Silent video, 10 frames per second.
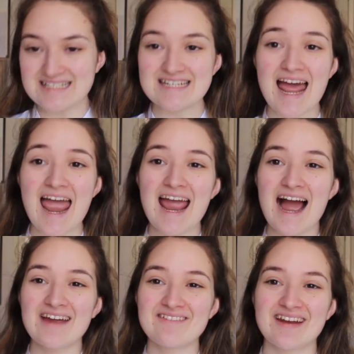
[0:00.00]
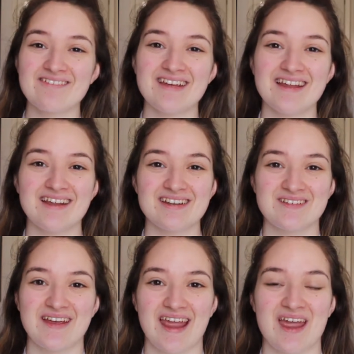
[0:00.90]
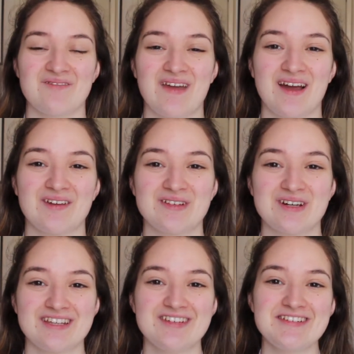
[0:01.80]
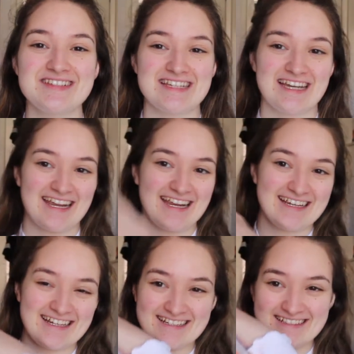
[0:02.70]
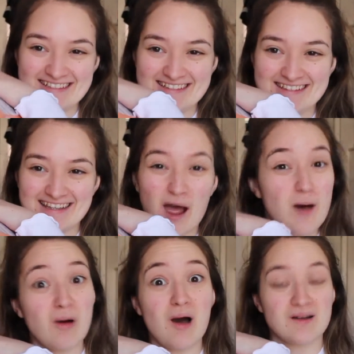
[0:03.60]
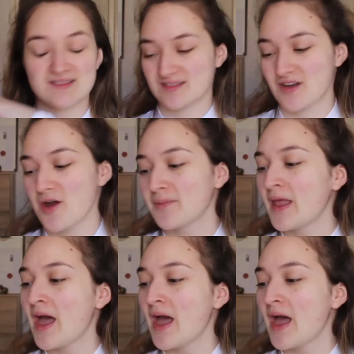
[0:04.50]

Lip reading: Today I'm going to be doing a makeup look using a box. No.